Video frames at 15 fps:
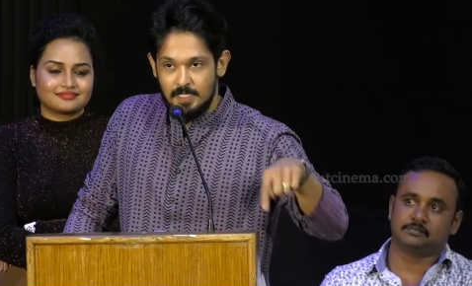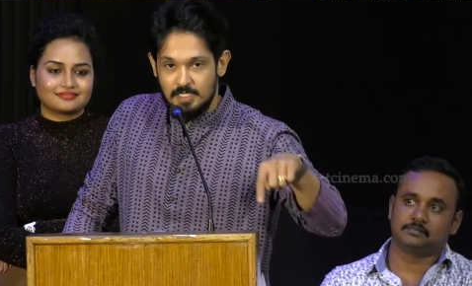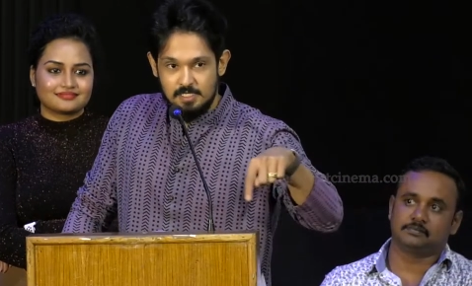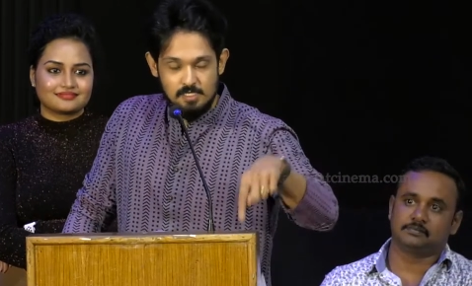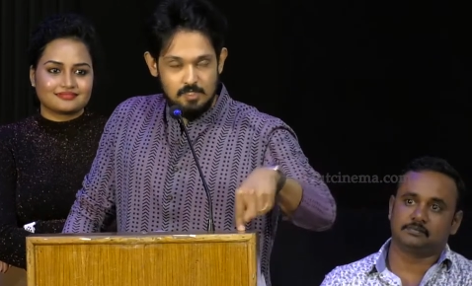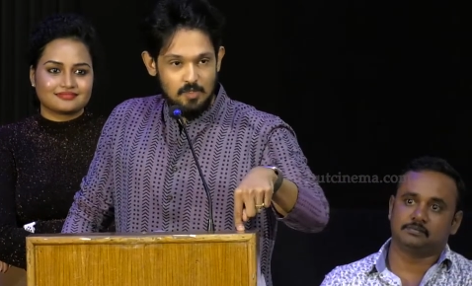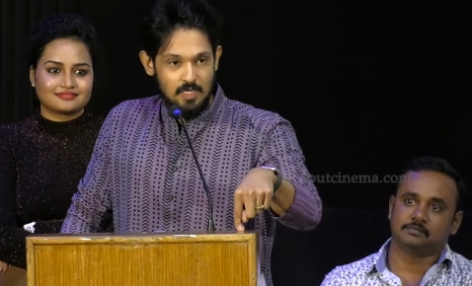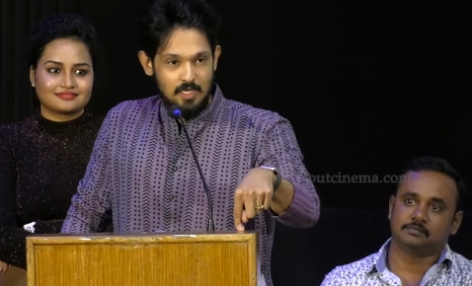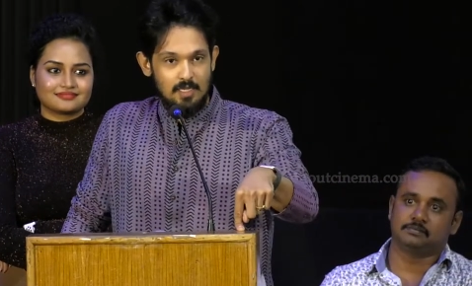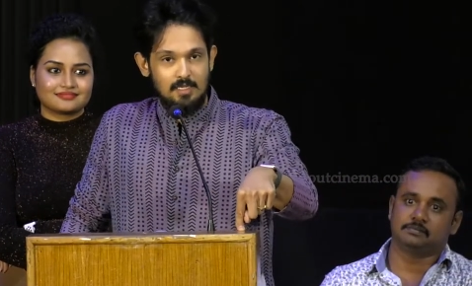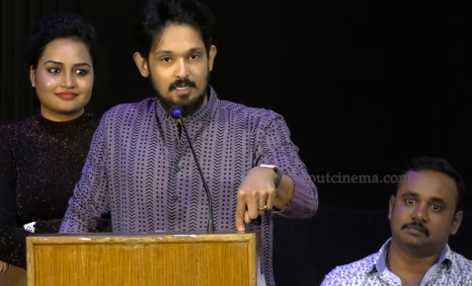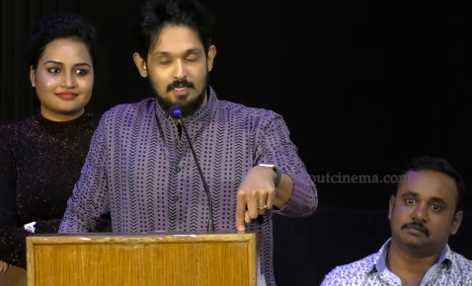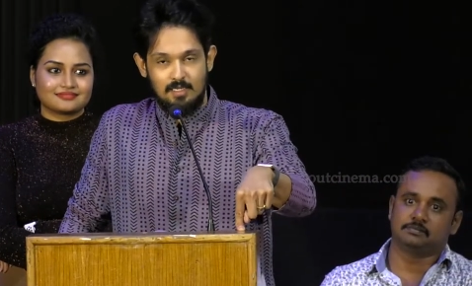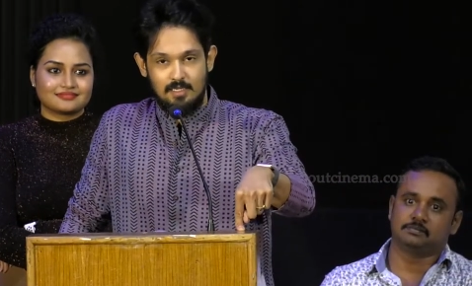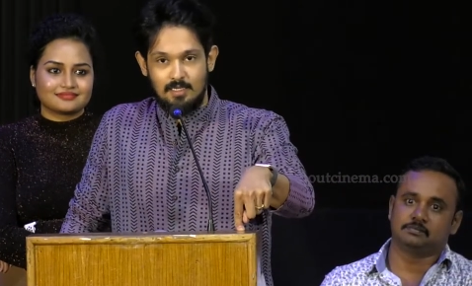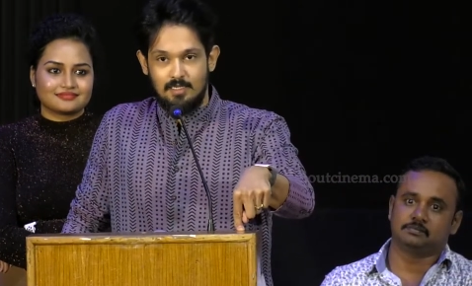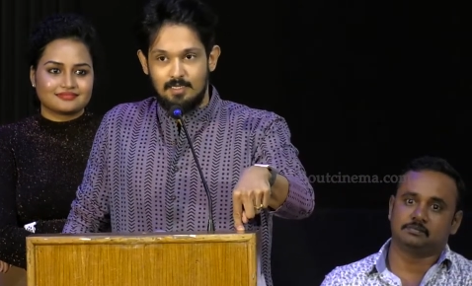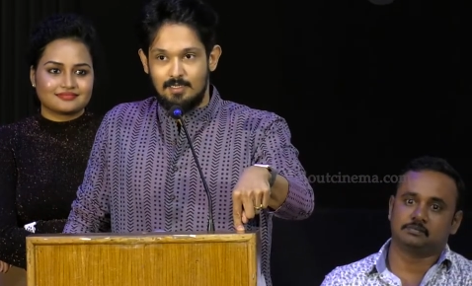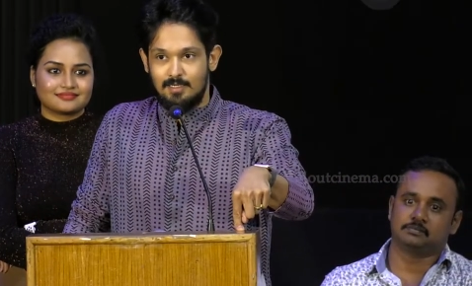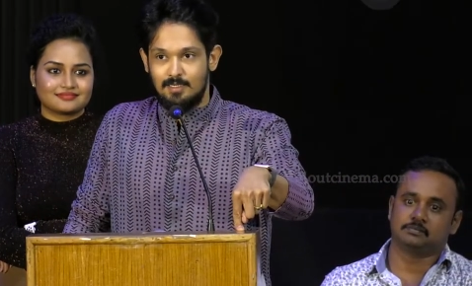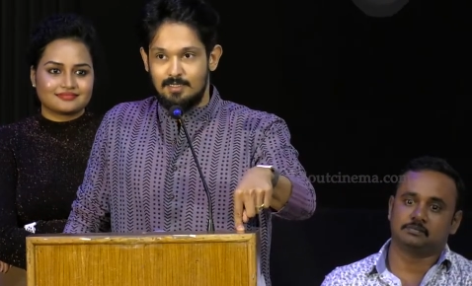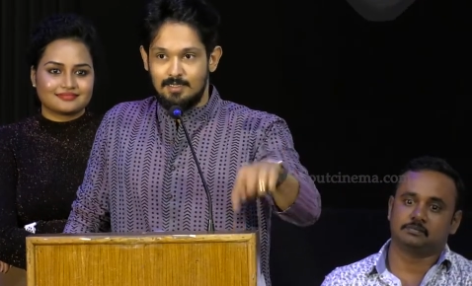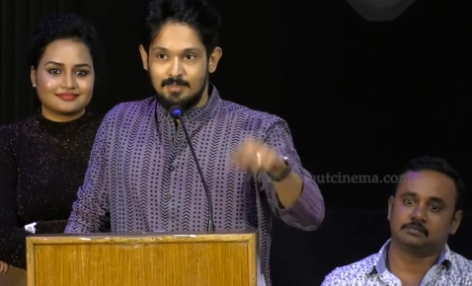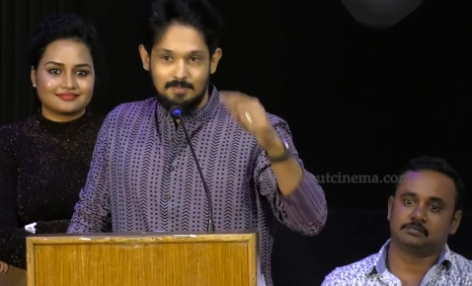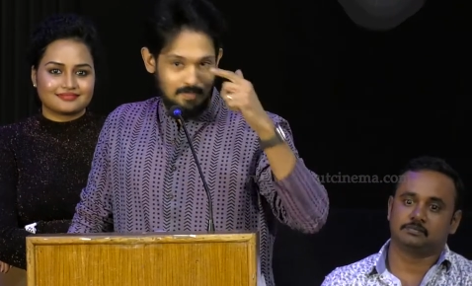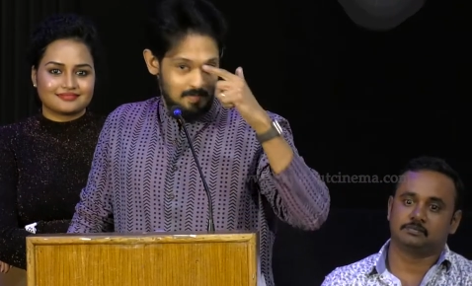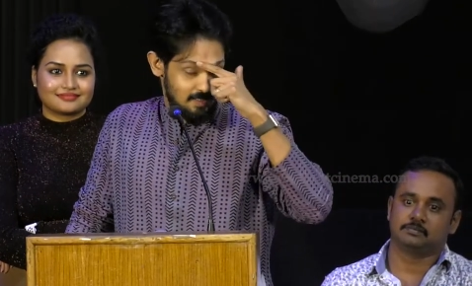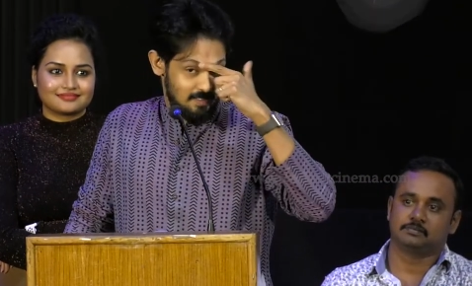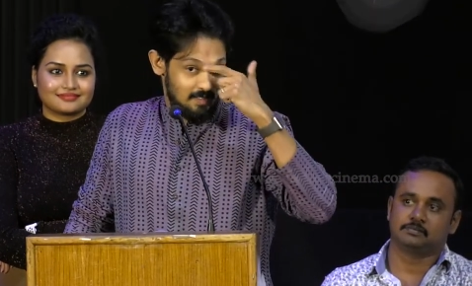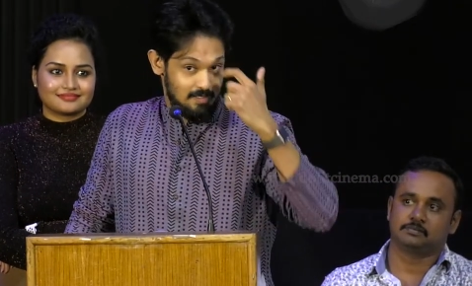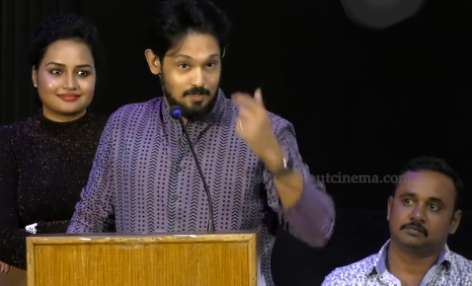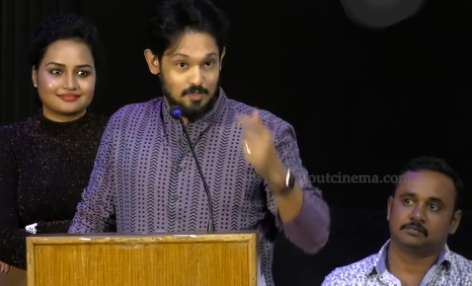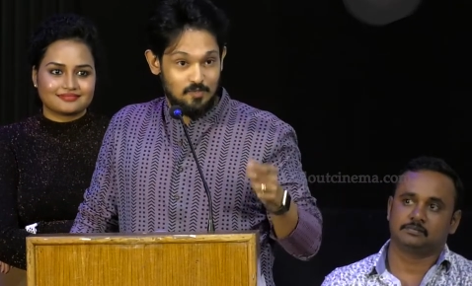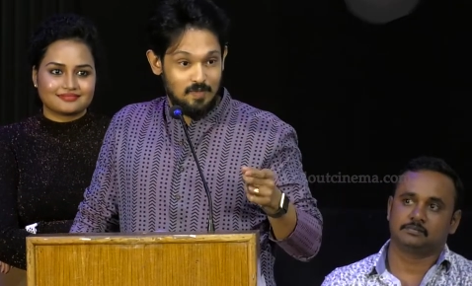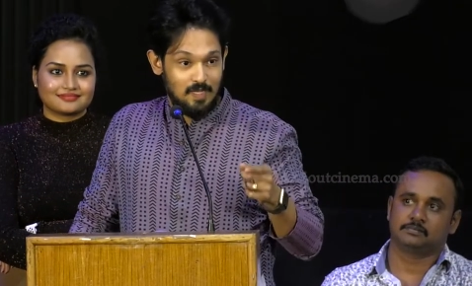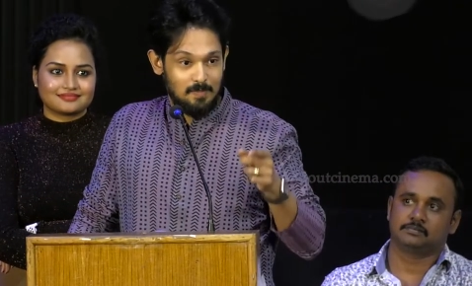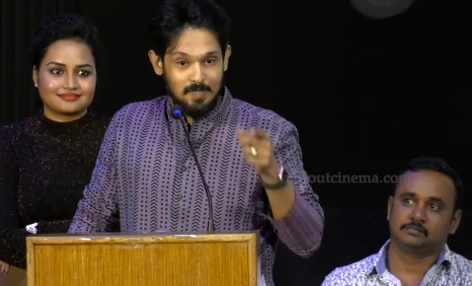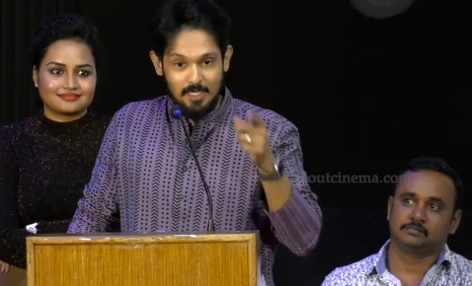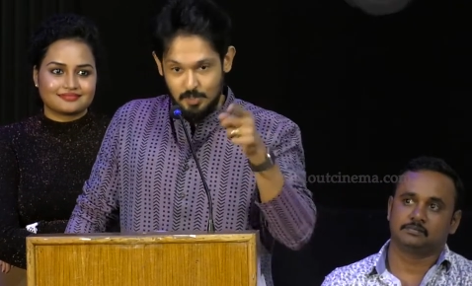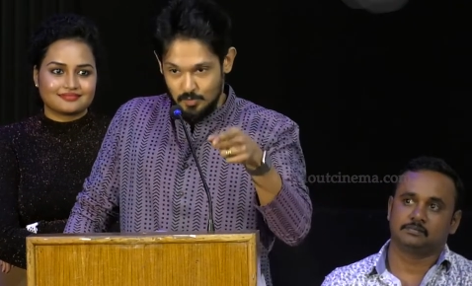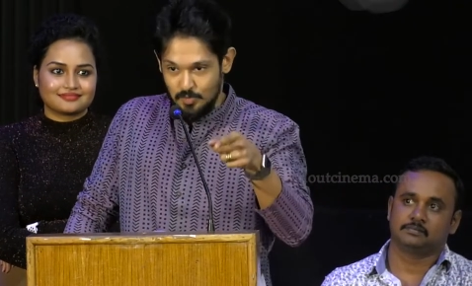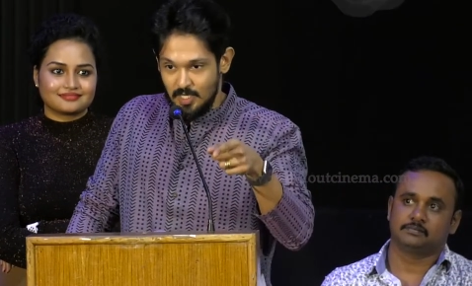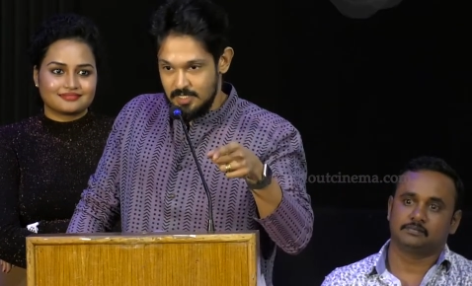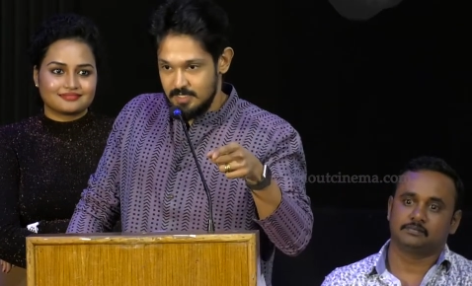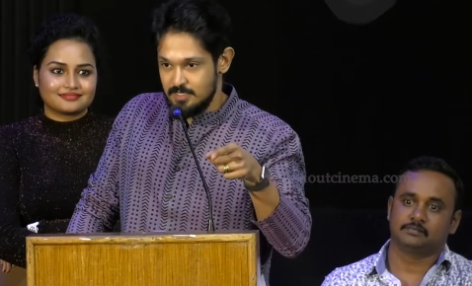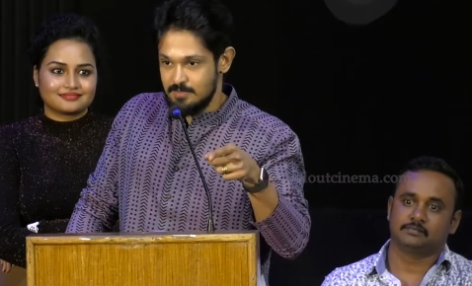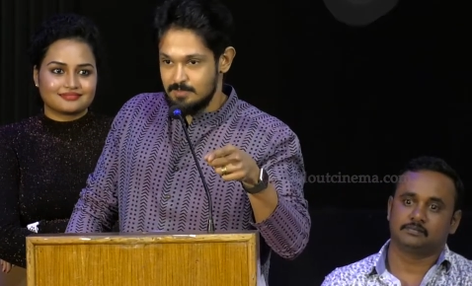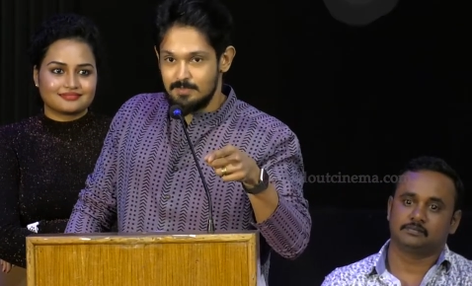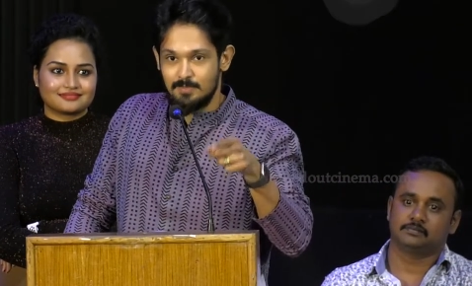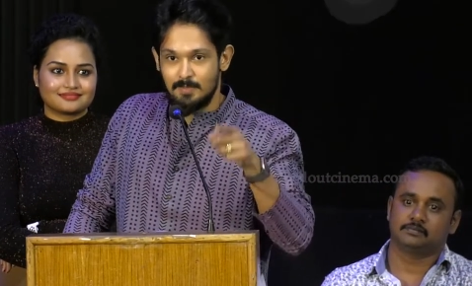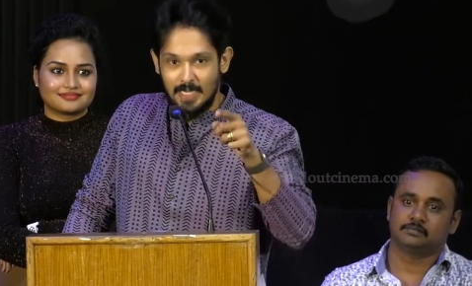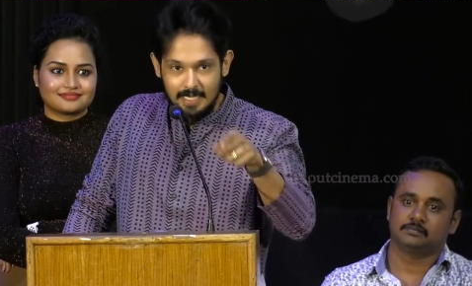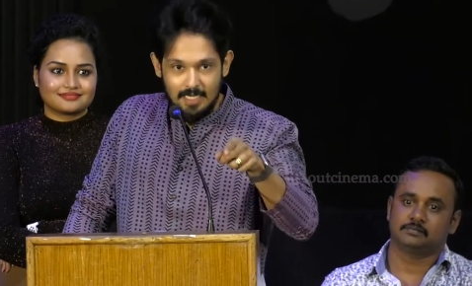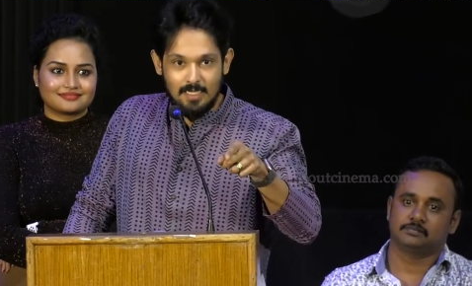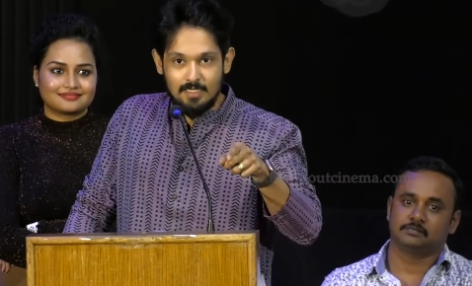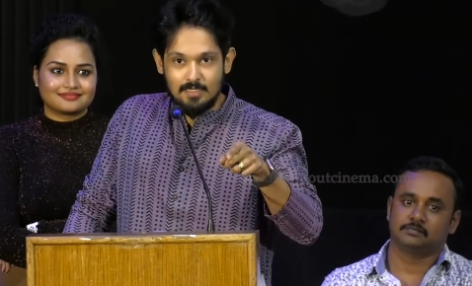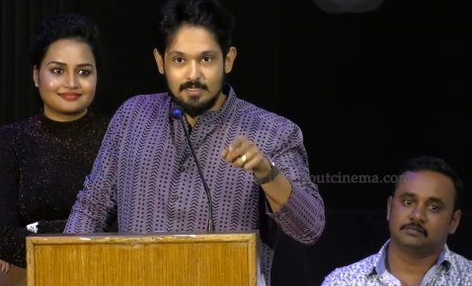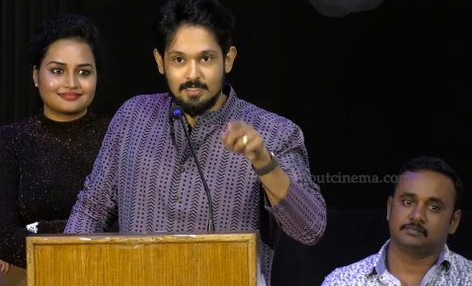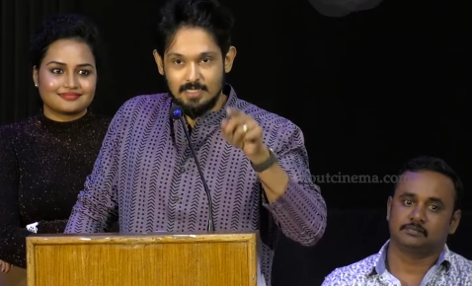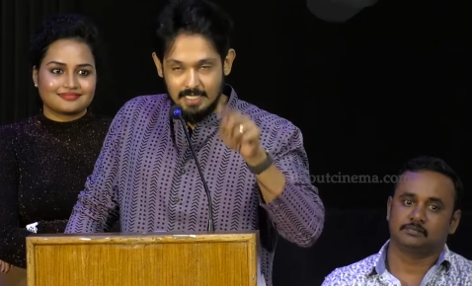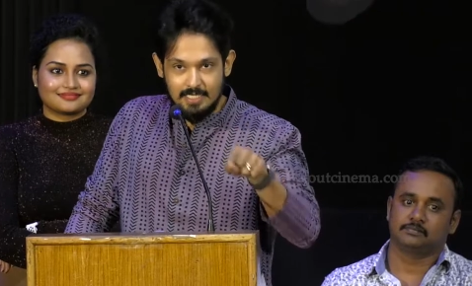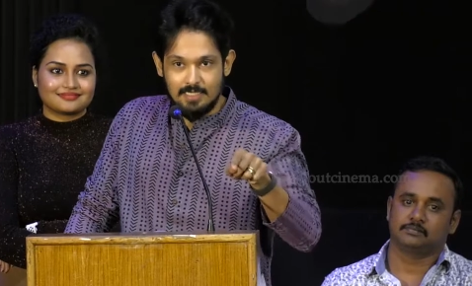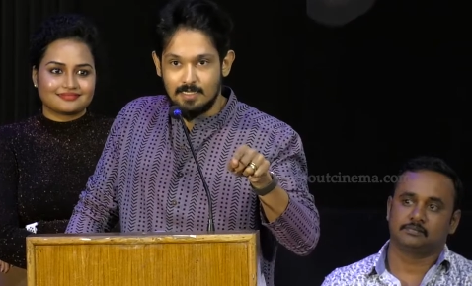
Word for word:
Speaker 1: Ps here today and uh, those V I P are you guys, media, ninge